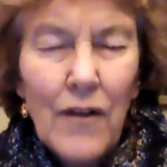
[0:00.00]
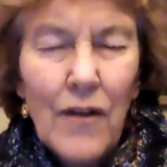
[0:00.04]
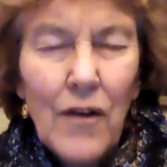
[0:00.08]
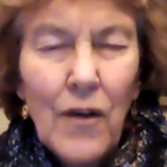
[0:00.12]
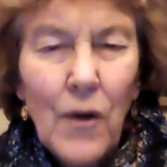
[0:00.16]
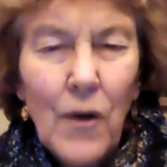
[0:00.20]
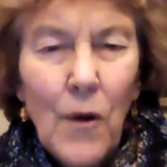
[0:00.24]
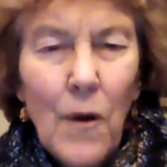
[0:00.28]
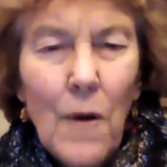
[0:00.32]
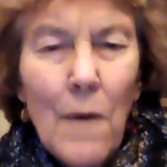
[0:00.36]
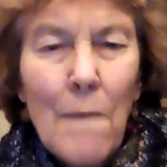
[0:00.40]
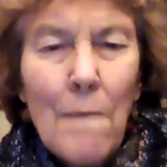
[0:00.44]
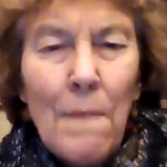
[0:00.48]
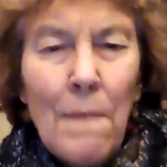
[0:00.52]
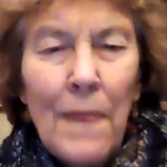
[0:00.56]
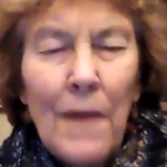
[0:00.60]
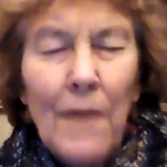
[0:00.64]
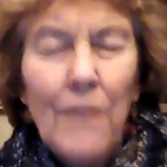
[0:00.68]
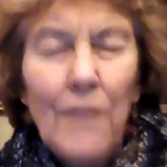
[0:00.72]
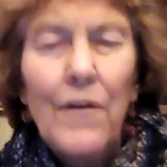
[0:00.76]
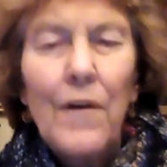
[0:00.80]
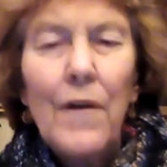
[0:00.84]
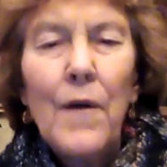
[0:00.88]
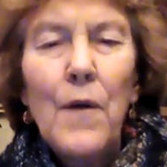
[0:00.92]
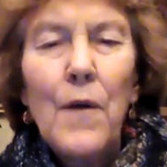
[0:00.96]
So
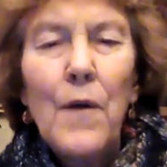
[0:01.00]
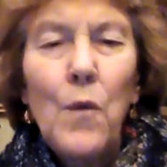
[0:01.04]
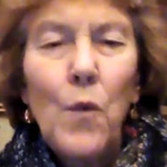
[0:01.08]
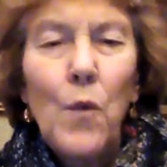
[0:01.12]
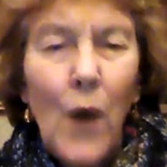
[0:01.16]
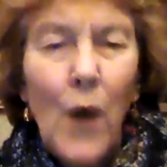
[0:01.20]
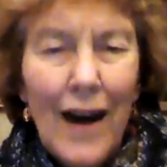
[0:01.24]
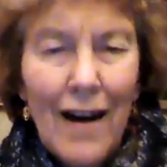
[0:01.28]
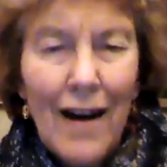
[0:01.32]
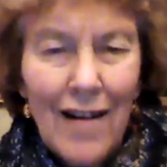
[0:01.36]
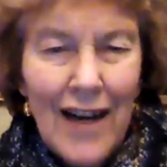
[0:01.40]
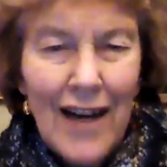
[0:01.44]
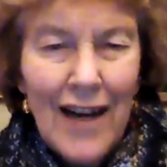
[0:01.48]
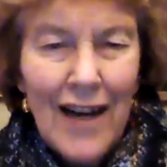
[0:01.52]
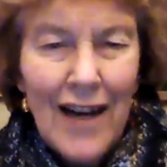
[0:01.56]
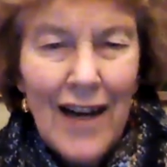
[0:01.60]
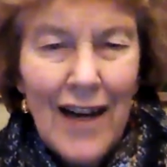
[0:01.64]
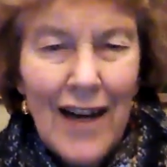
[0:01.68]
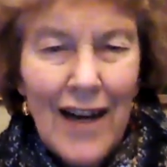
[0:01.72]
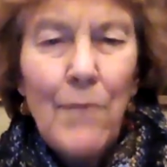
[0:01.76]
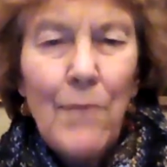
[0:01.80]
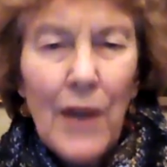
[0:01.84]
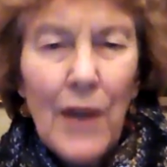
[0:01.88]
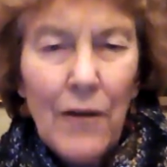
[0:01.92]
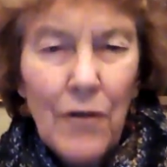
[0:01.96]
they're very
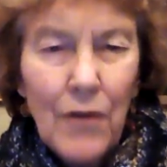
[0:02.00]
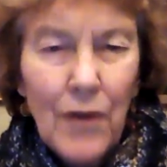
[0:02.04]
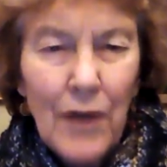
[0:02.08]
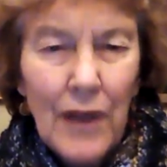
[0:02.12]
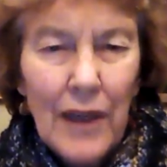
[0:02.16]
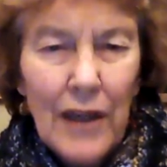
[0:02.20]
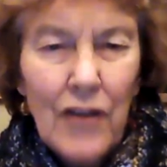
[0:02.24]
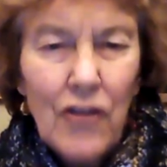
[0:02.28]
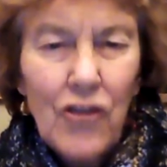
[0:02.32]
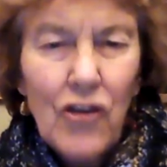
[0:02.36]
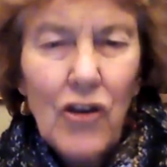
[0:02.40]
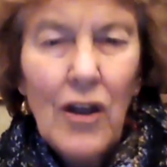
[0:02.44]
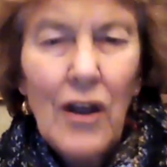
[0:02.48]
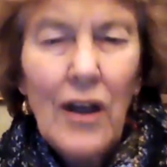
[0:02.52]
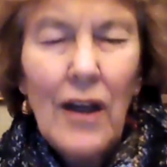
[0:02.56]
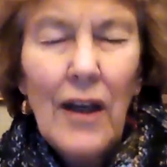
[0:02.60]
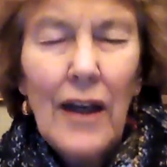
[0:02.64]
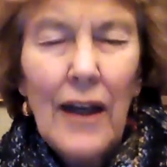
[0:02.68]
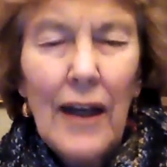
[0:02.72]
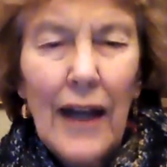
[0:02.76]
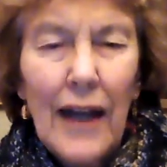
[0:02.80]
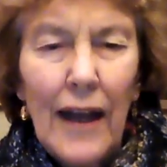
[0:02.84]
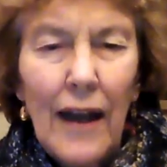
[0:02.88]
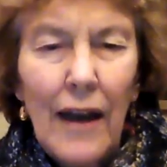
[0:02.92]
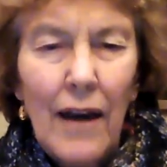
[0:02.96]
wary of
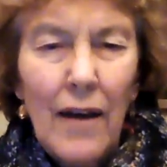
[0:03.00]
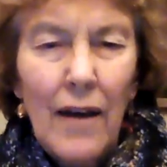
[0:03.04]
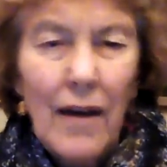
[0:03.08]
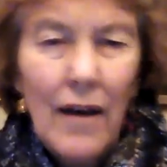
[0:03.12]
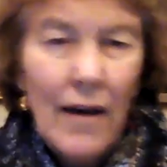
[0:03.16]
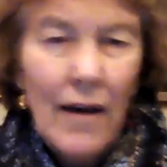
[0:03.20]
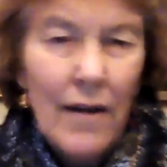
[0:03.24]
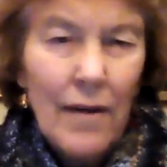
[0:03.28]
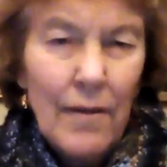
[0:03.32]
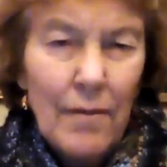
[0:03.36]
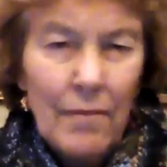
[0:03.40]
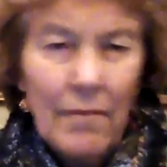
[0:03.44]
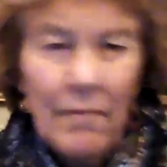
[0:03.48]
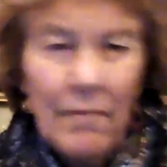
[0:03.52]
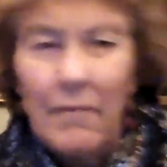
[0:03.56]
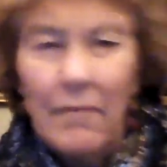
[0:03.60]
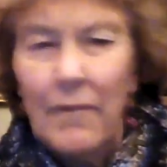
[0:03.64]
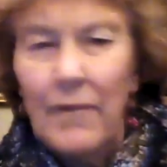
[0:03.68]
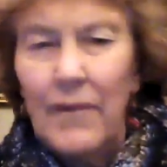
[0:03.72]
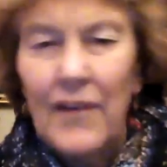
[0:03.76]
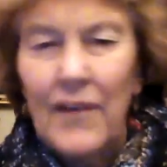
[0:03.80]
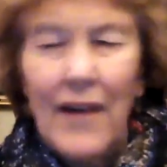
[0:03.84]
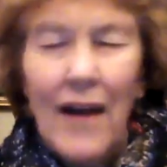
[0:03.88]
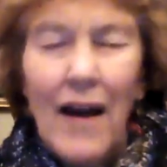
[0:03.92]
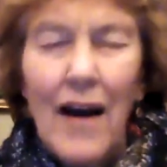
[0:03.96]
religion and
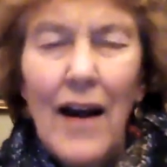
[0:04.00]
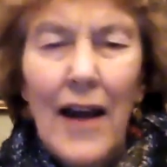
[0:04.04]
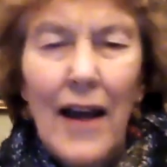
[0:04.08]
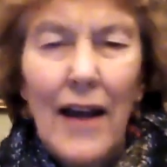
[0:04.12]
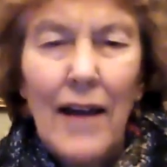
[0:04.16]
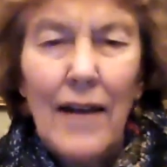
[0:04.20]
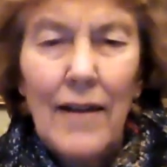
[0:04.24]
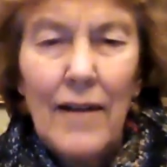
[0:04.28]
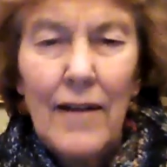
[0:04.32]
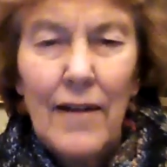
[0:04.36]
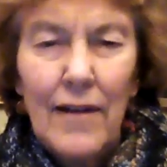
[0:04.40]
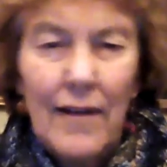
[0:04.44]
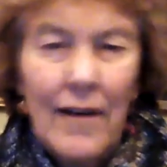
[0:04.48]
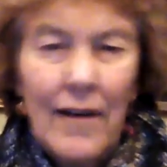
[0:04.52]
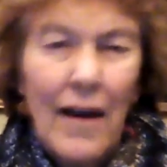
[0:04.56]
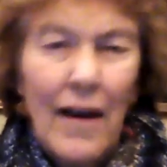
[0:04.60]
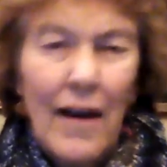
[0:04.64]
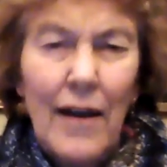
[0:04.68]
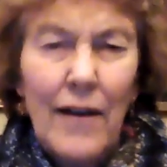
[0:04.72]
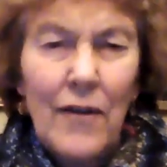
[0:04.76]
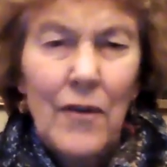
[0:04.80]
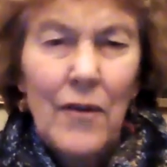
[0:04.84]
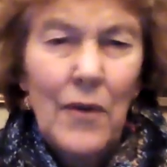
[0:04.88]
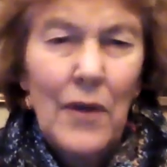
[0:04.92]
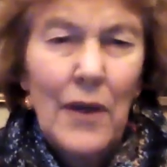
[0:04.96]

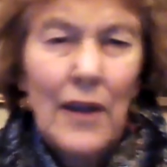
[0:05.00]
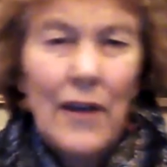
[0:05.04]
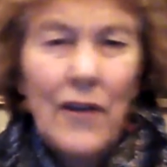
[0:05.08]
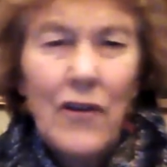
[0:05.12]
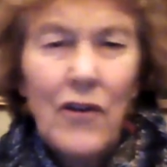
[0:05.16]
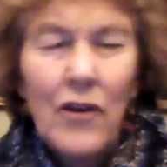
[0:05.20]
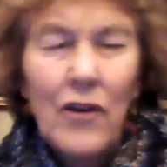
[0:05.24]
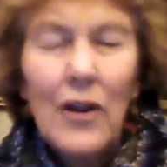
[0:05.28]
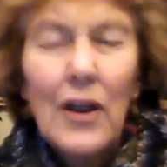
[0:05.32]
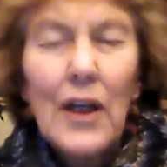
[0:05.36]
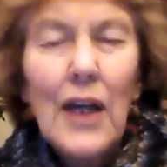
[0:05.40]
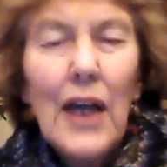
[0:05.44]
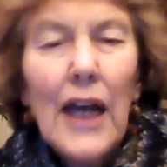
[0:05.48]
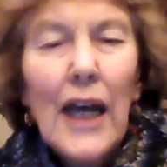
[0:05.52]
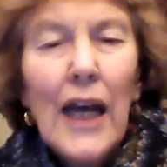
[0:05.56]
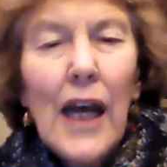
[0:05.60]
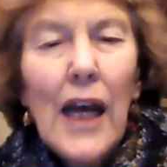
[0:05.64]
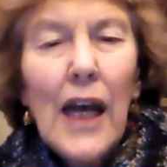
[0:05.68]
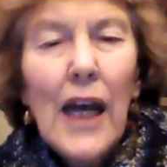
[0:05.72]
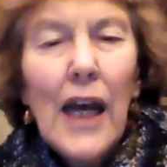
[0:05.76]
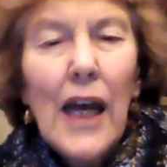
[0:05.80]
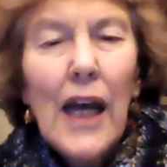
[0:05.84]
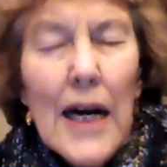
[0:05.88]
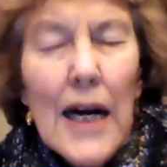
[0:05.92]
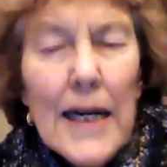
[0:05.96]
science, religion.
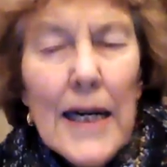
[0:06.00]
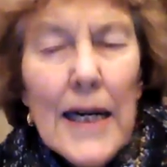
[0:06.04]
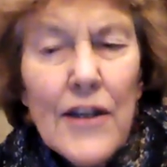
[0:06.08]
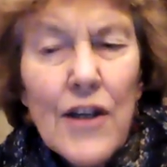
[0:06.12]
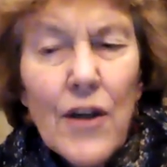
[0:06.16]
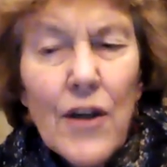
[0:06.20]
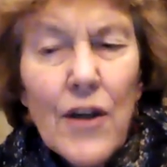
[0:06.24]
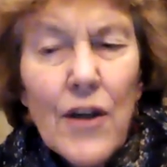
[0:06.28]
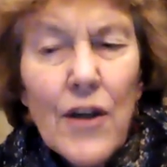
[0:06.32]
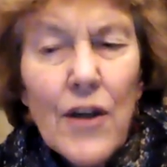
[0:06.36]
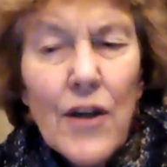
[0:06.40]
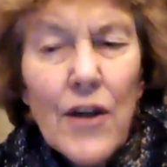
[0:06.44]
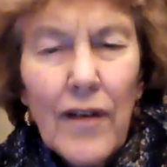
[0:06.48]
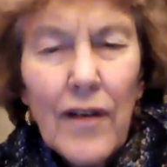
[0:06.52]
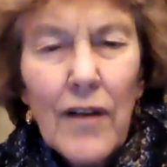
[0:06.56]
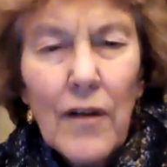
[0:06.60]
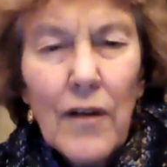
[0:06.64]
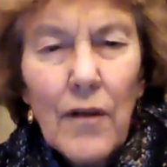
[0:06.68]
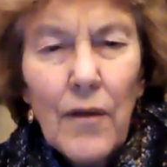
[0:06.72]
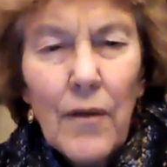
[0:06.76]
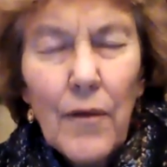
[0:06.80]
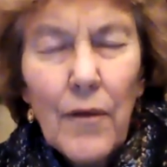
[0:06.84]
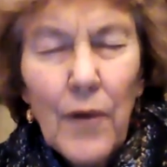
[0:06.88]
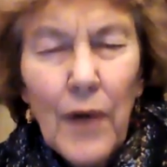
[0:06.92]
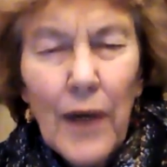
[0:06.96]
So this is
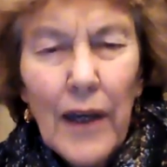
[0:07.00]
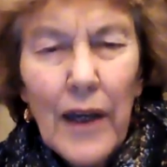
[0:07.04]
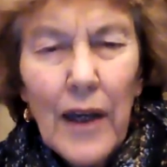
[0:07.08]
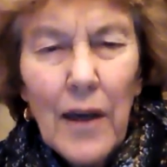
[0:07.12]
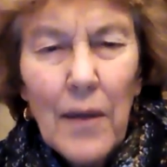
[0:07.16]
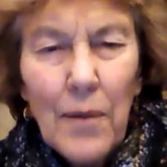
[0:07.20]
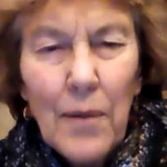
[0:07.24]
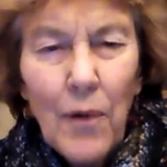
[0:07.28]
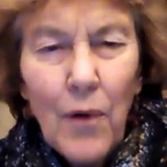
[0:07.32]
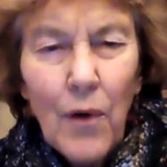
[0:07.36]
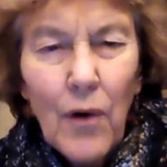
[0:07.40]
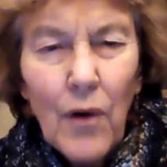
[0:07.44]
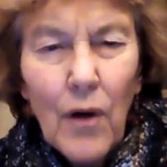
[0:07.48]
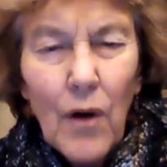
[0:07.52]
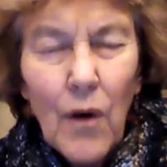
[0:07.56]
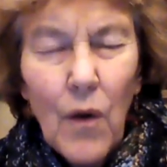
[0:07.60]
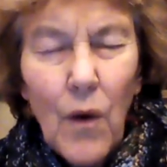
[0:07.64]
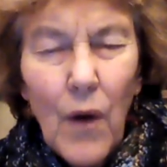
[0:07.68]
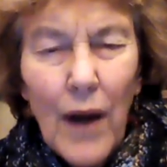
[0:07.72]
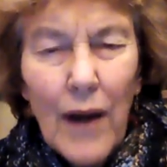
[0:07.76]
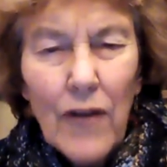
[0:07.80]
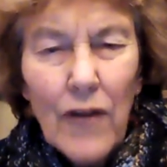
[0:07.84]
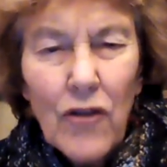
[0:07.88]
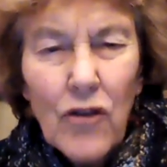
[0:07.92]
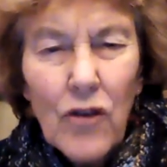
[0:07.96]
a really important
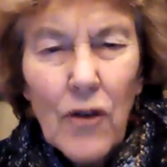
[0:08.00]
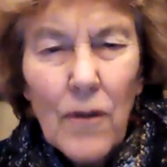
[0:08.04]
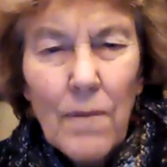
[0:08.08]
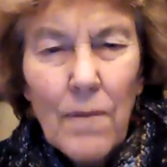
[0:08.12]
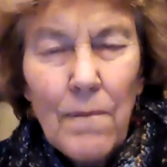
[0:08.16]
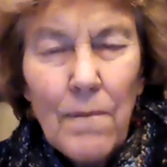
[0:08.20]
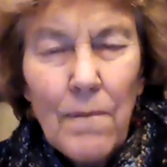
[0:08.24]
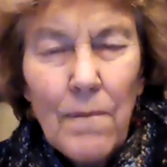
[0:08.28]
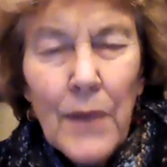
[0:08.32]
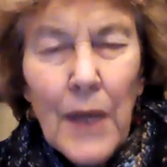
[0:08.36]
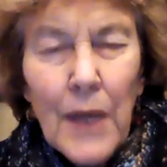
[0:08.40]
question.